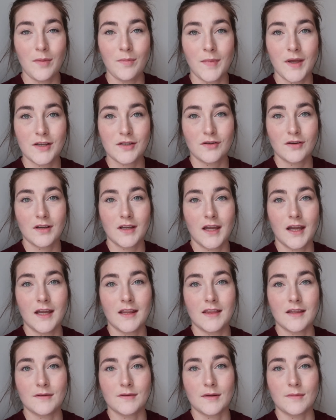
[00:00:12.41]
make sure you
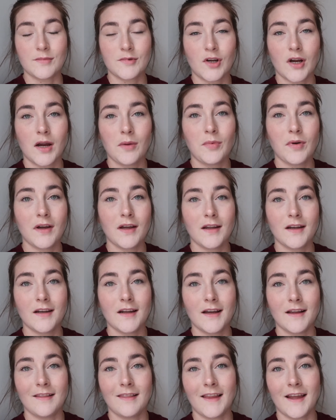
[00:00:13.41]
hit the subscribe
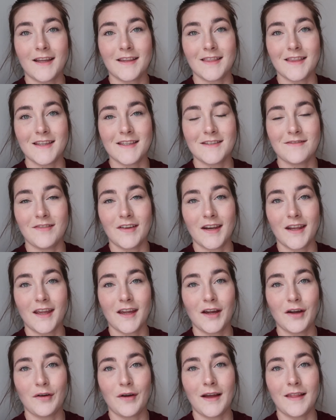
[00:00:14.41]
button, like this
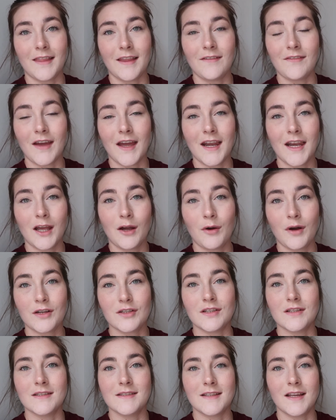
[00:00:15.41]
video, and leave any
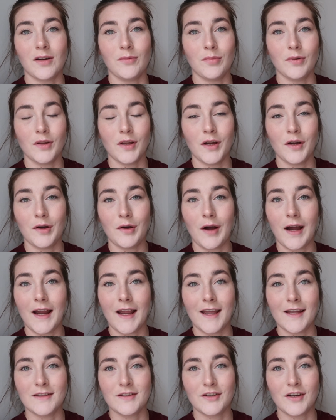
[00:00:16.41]
questions down below. I
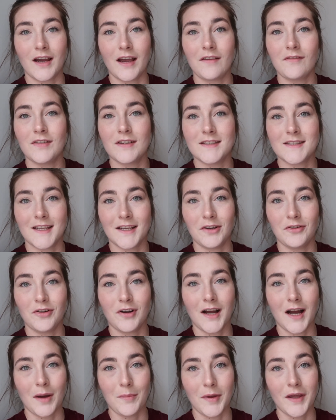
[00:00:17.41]
answer every single
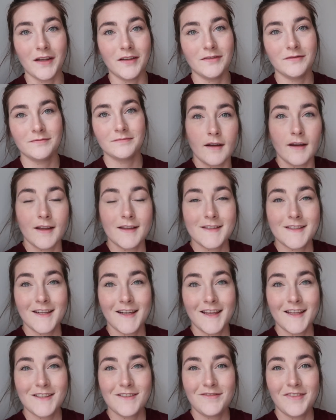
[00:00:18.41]
comment. In
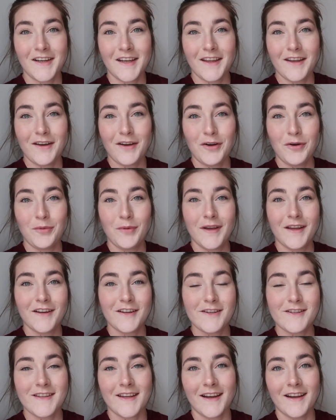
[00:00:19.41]
today's video, we
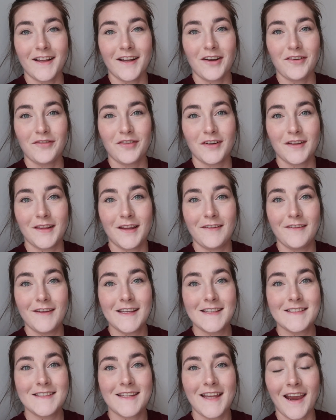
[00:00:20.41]
are setting up for
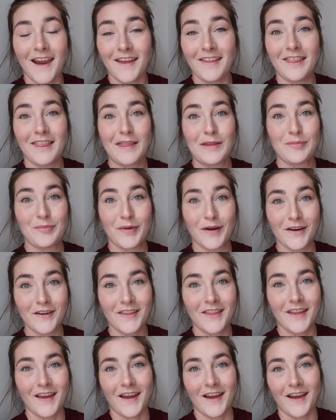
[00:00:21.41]
Lillie's tenth
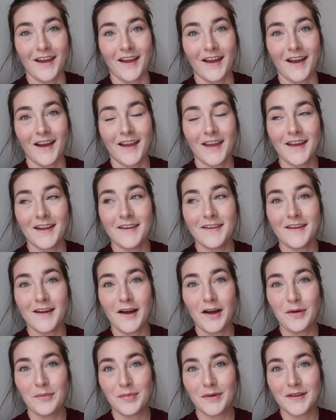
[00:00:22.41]
birthday. I
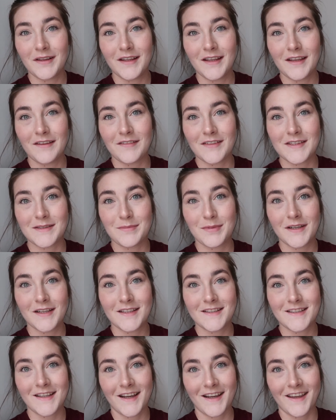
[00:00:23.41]
cannot believe it's been
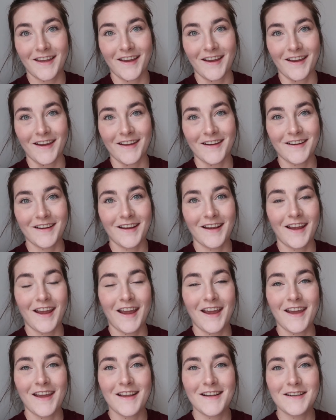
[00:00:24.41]
a decade.
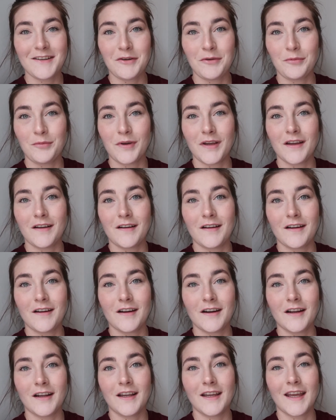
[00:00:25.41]
And we
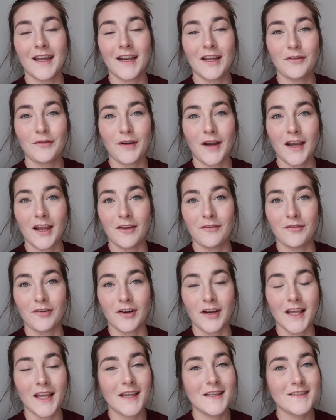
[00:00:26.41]
are getting ready
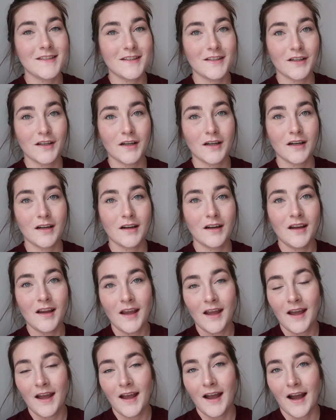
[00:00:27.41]
for Easter.
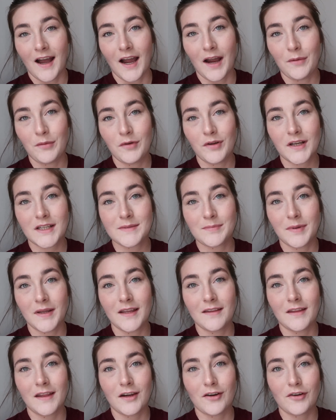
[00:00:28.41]
I will
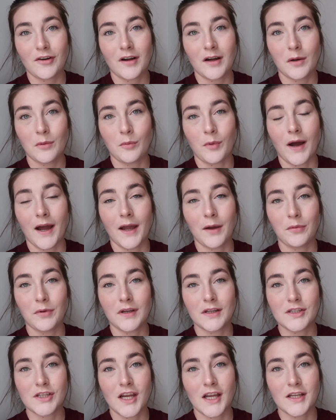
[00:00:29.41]
explain later on why
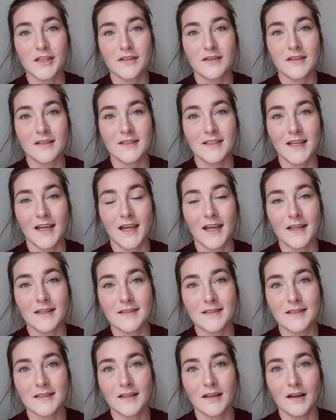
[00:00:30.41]
we changed the
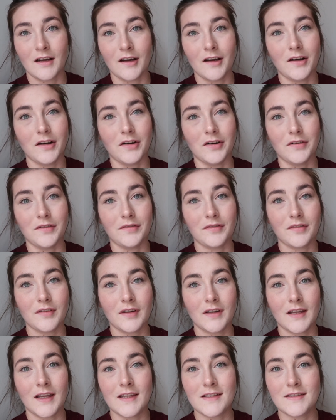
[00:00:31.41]
date of
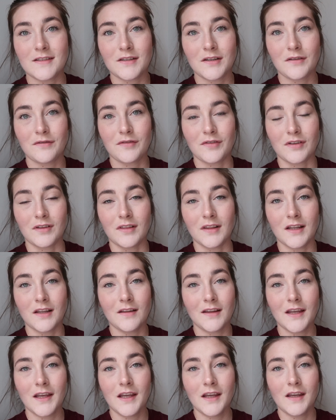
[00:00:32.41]
Easter for
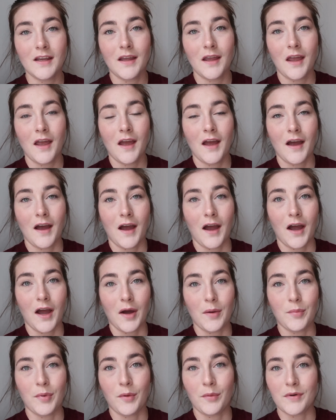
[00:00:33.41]
Lillie,
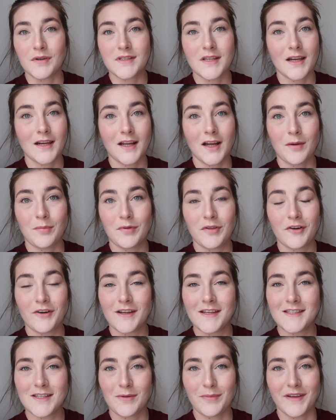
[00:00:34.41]
uh, but we're setting up with our
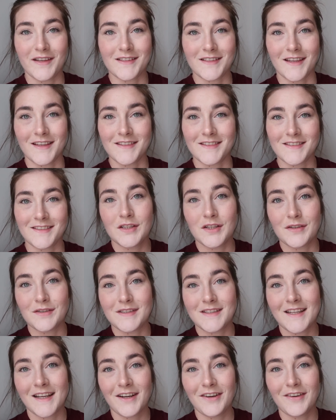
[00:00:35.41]
Easter baskets. So
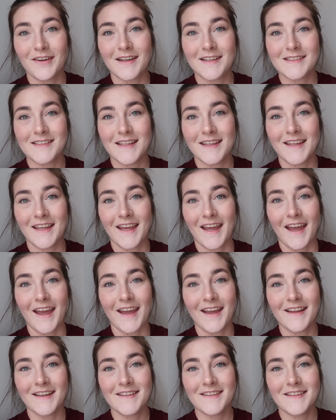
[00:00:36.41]
stick around to the
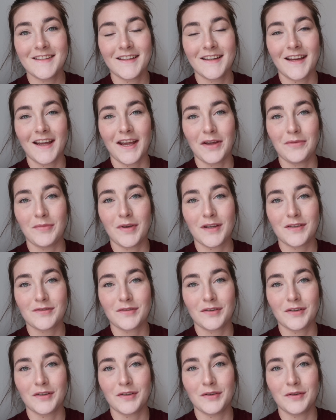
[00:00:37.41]
end and make
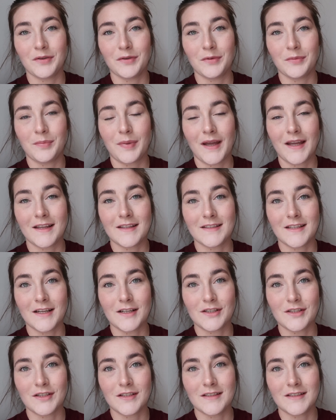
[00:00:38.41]
sure you pay
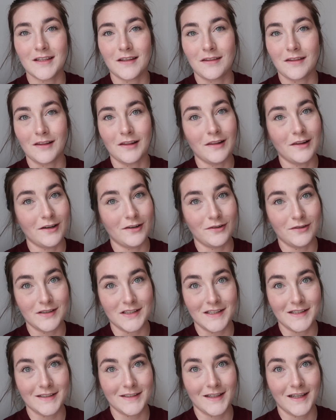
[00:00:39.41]
attention to the little
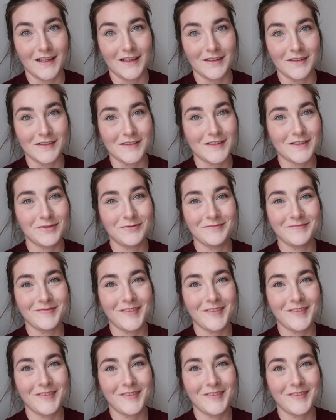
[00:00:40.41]
details.